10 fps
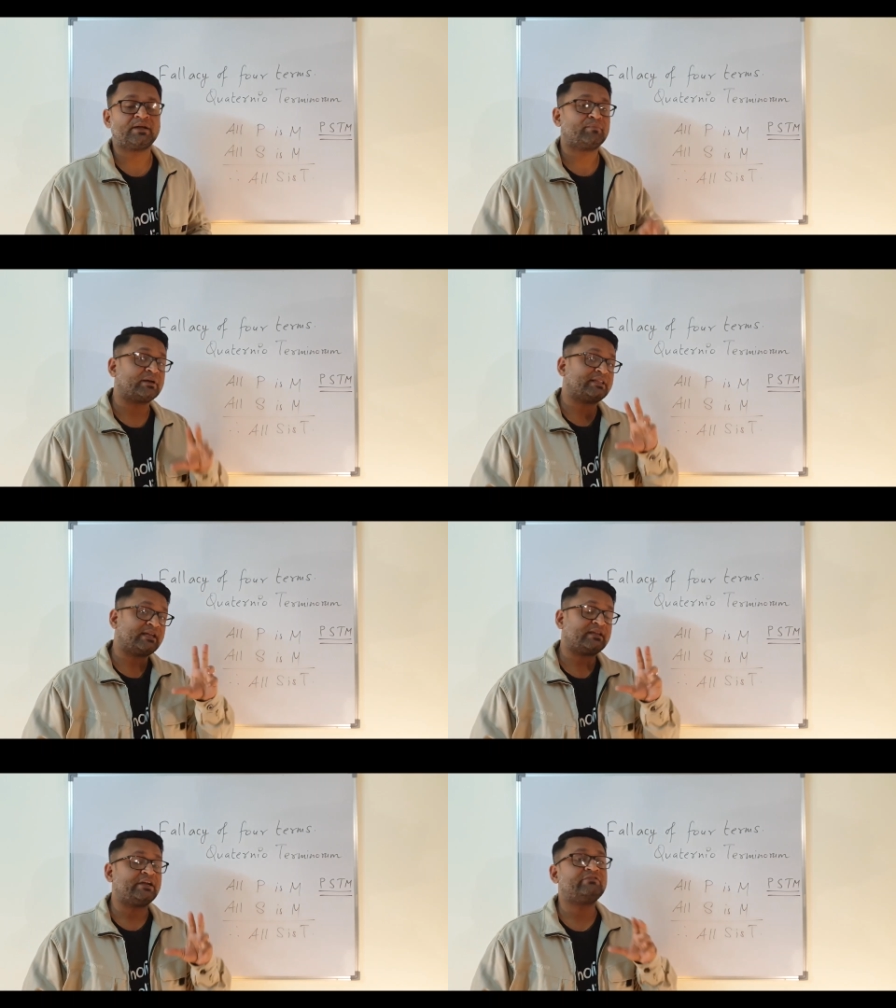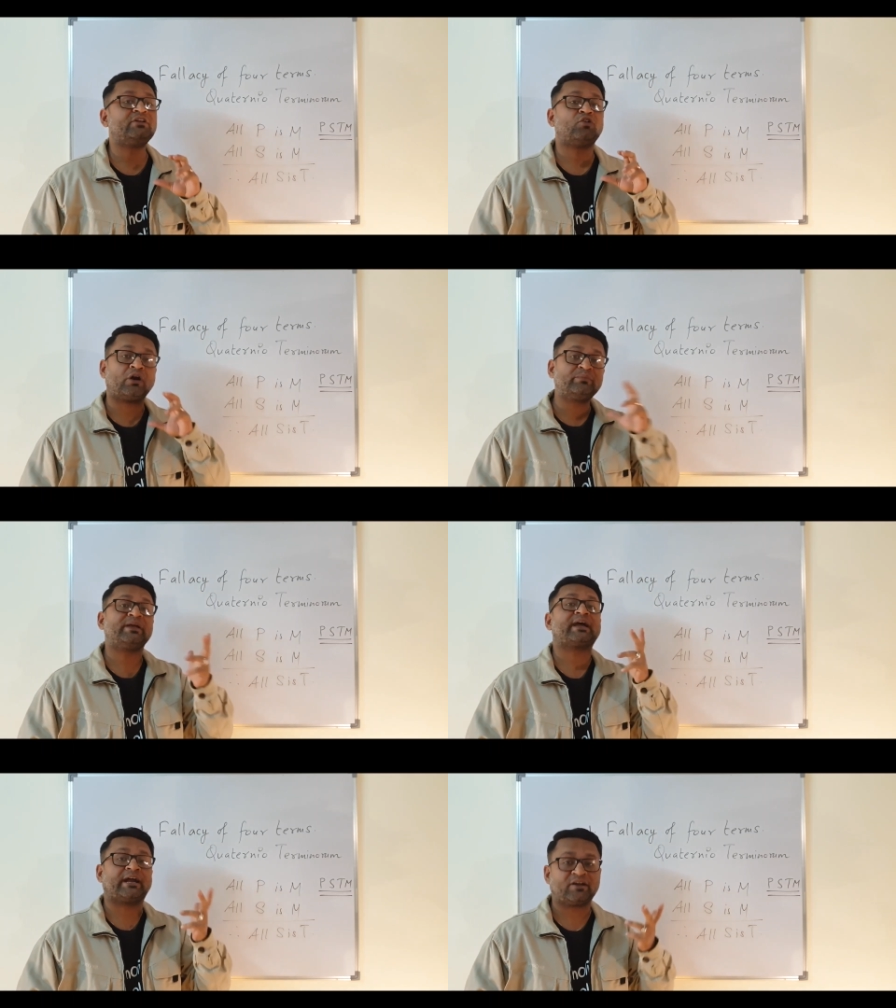But then it will not be
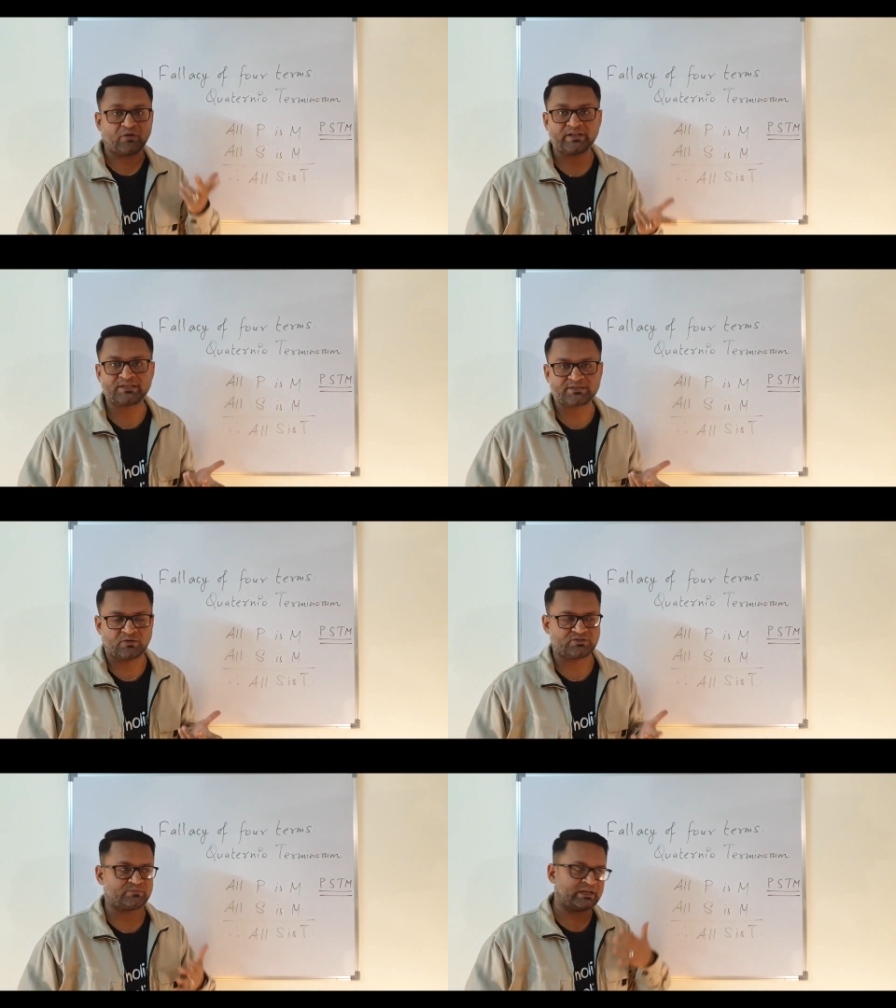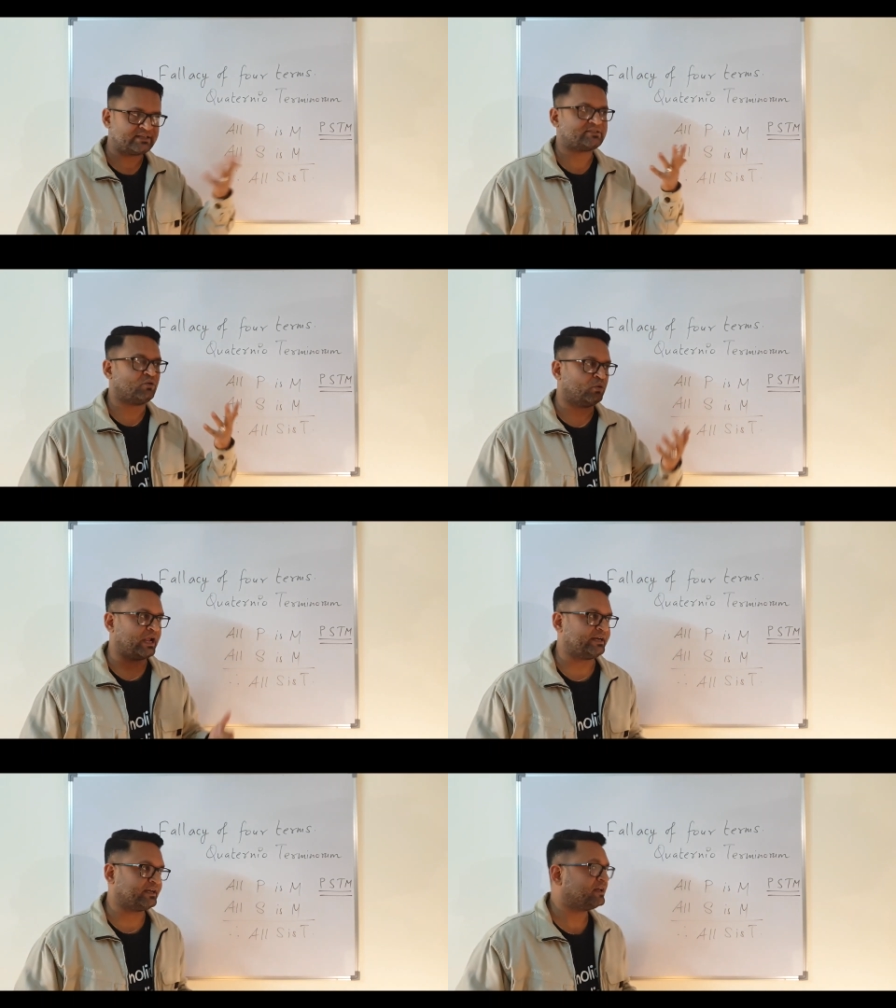a categorical syllogism. That is the whole
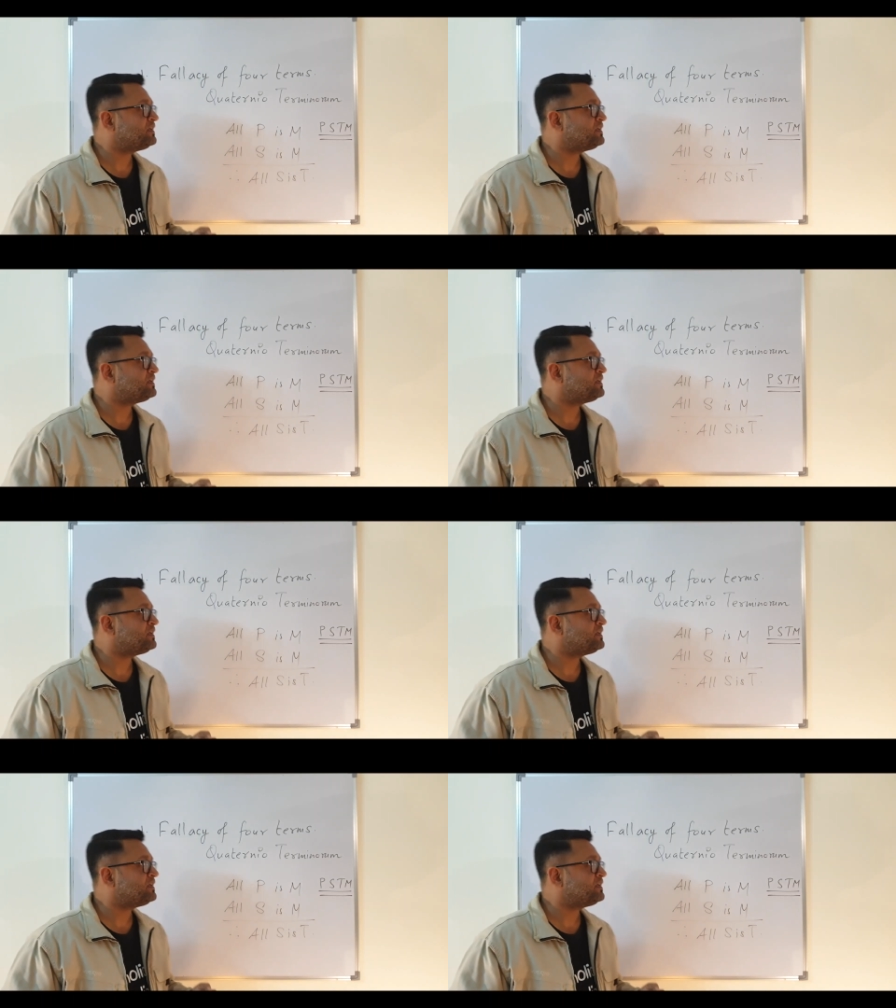idea.